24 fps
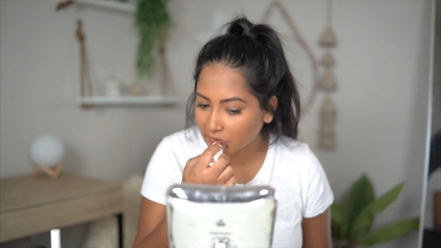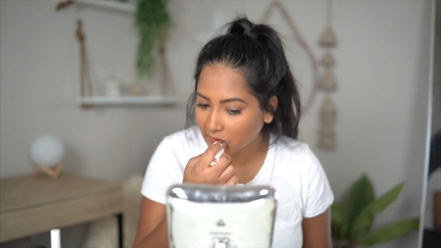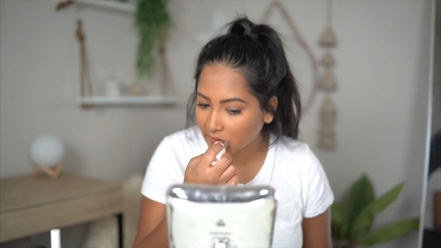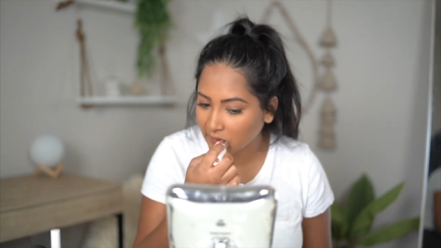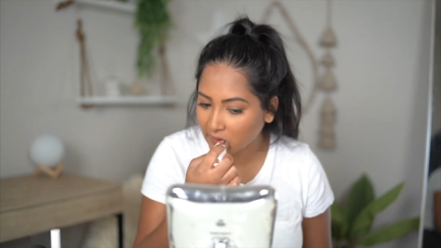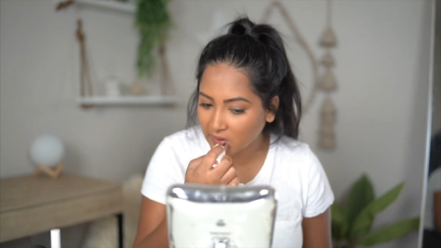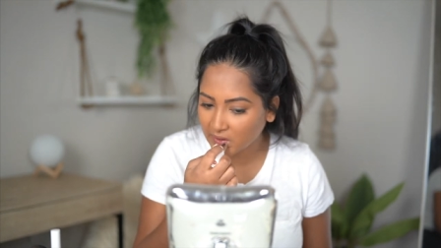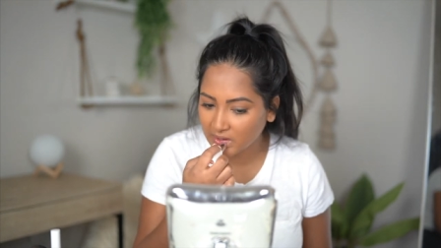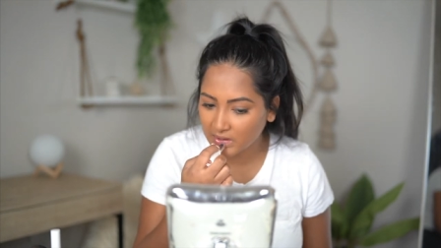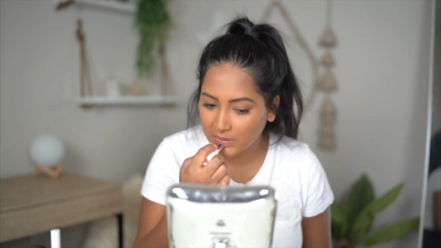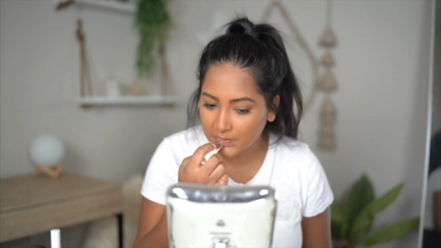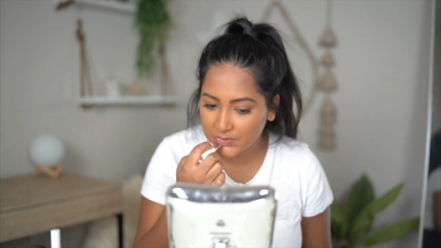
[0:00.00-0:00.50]
Like
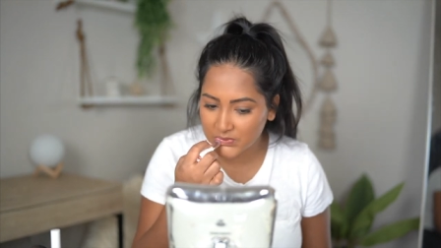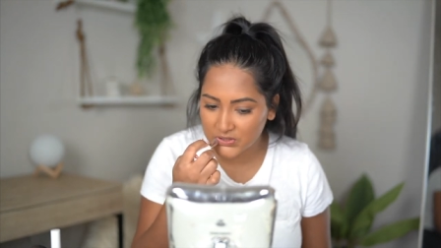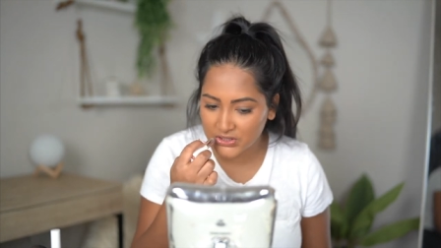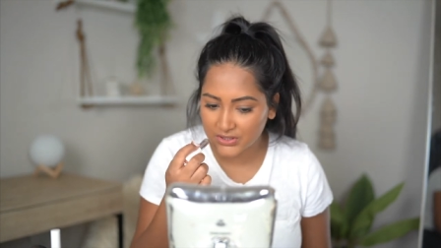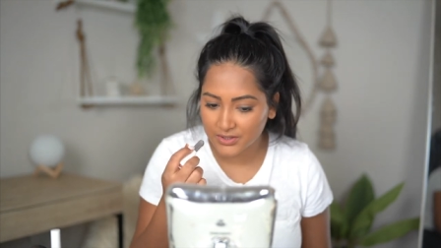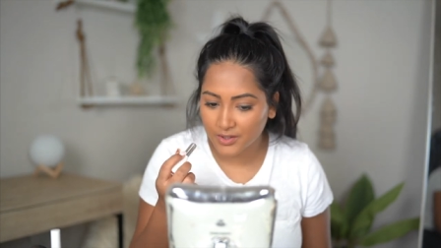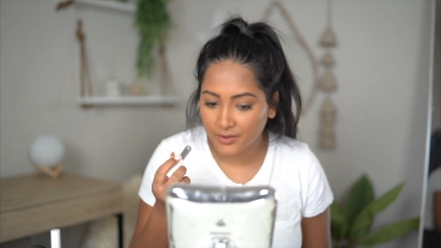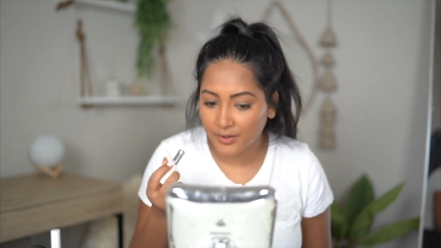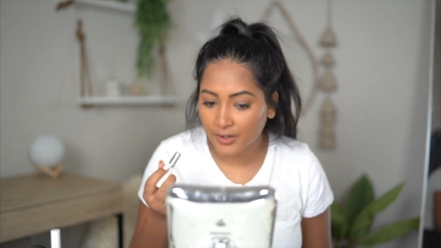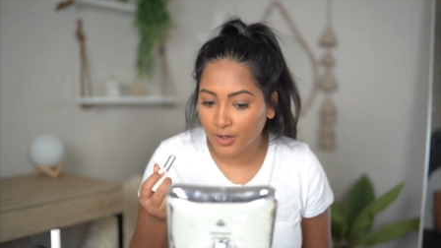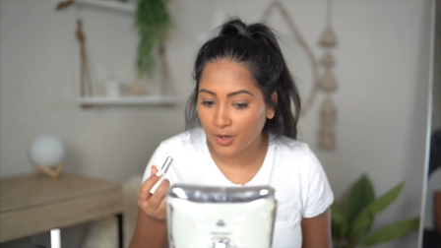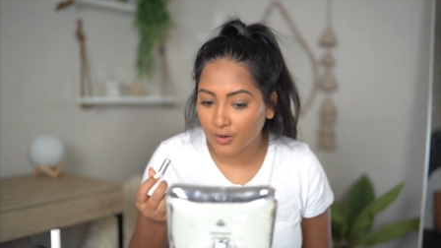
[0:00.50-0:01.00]
I keep just
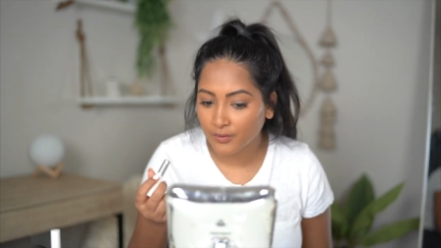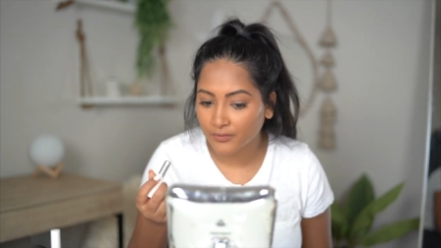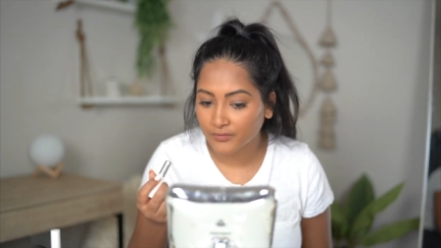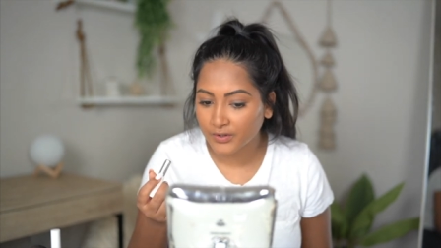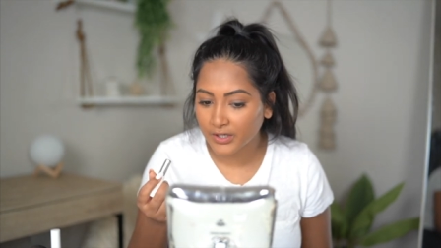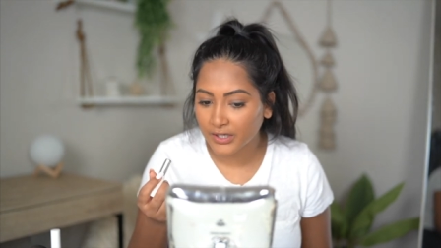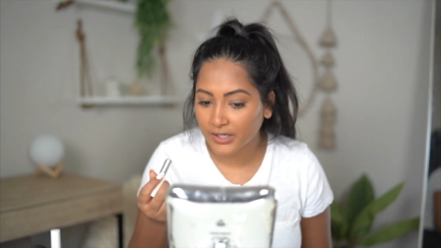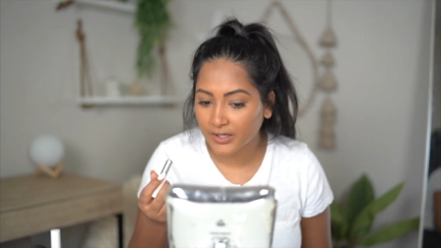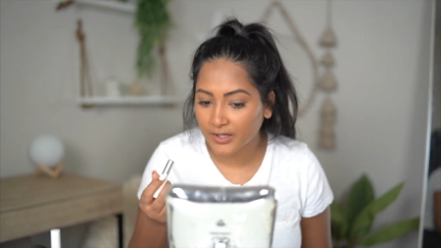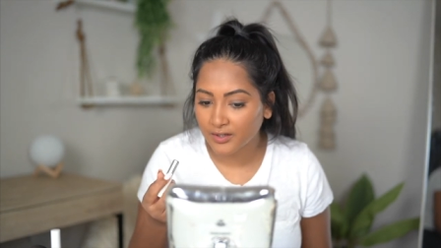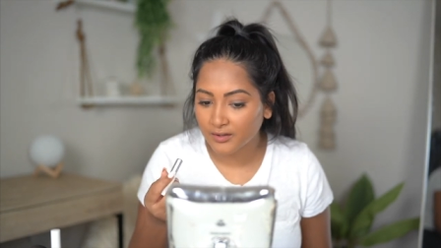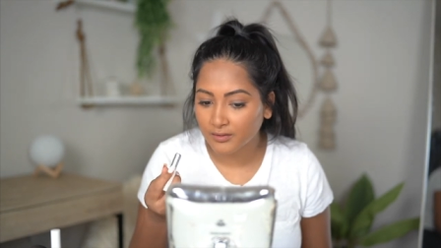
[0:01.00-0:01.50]
going over
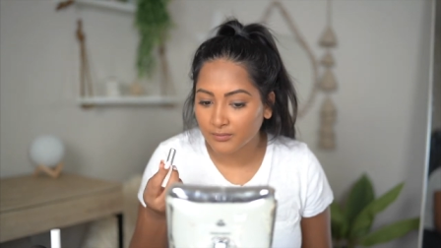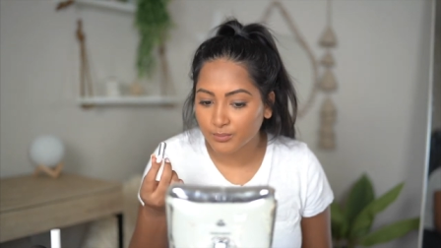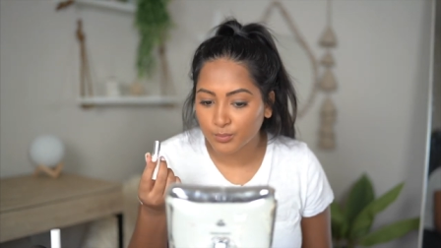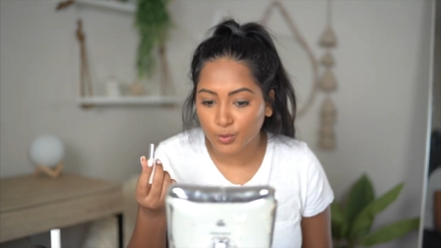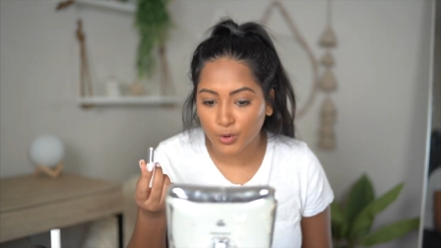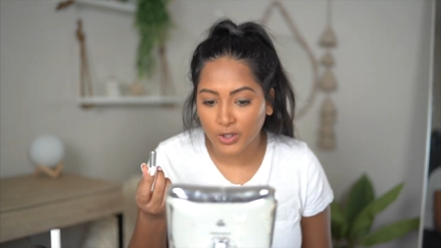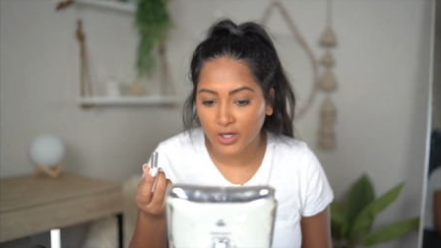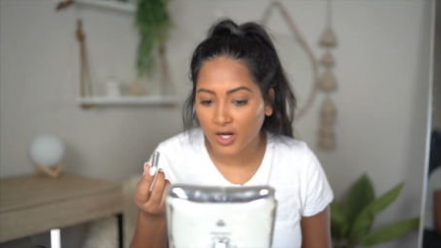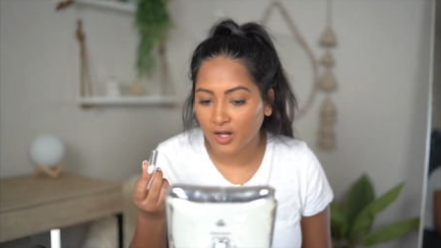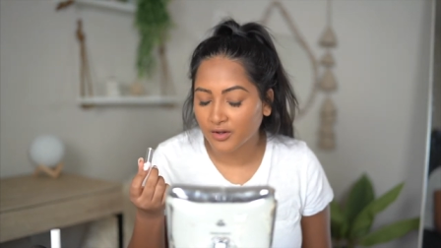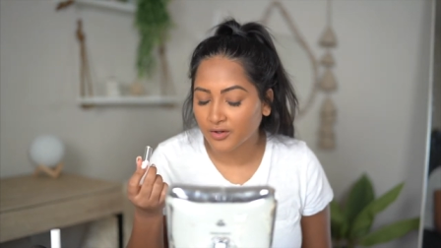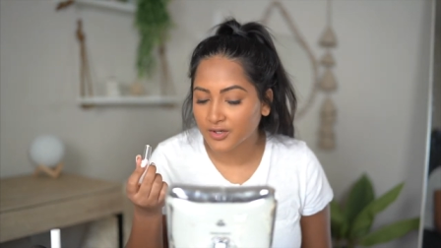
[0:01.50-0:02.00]
it and
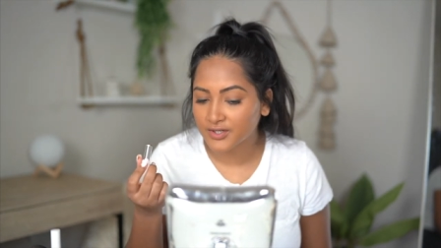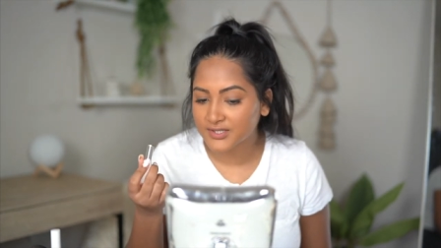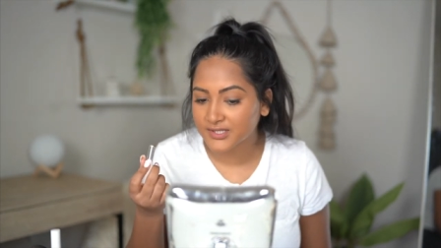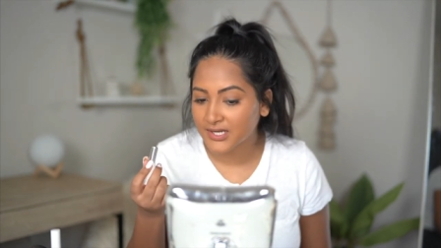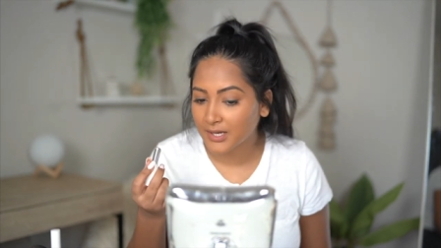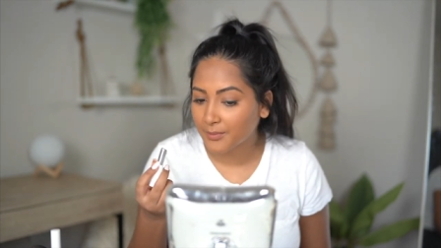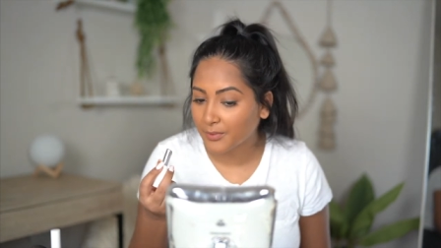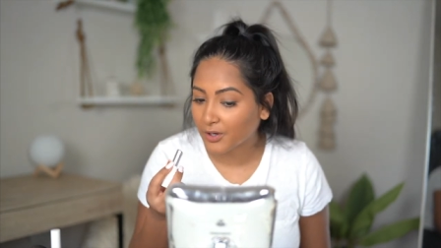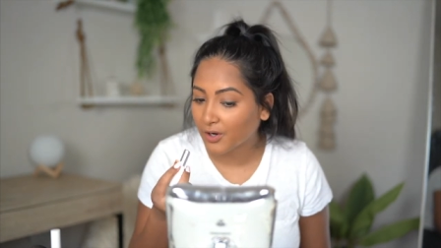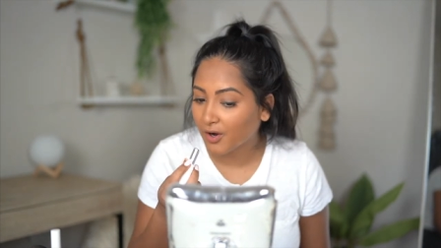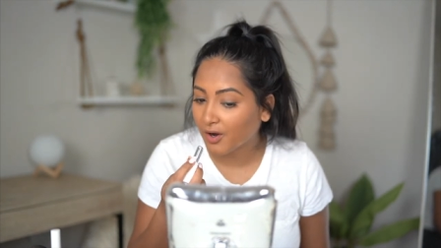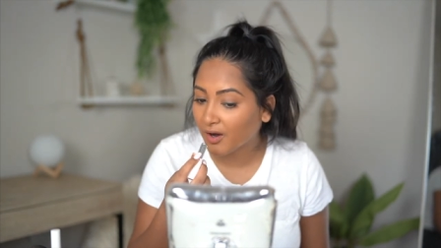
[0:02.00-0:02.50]
more colors
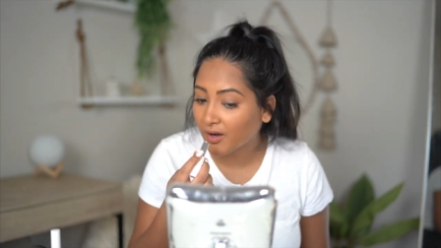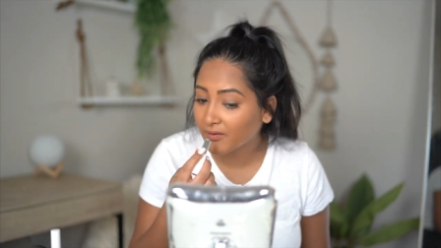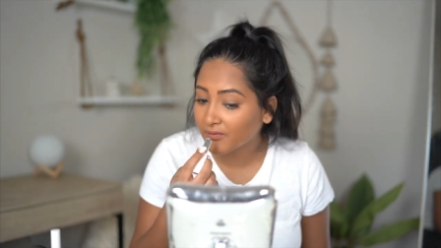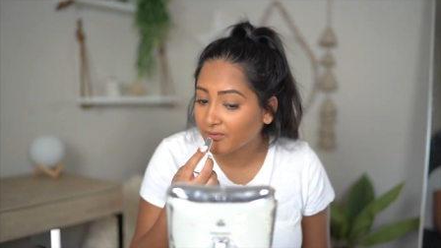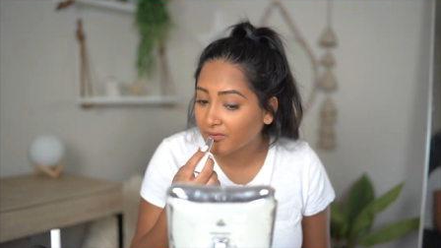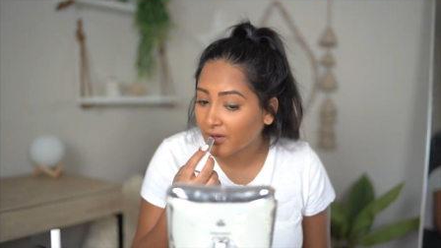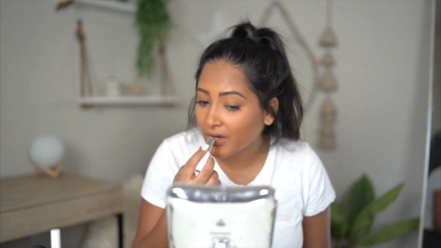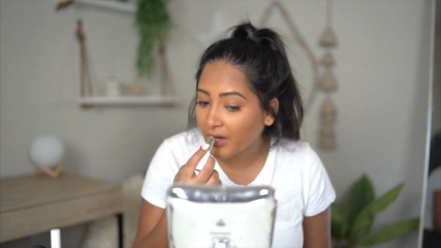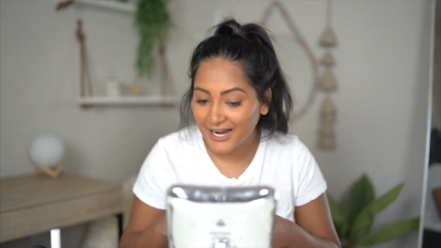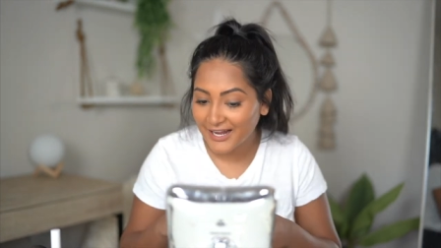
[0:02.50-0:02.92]
coming off.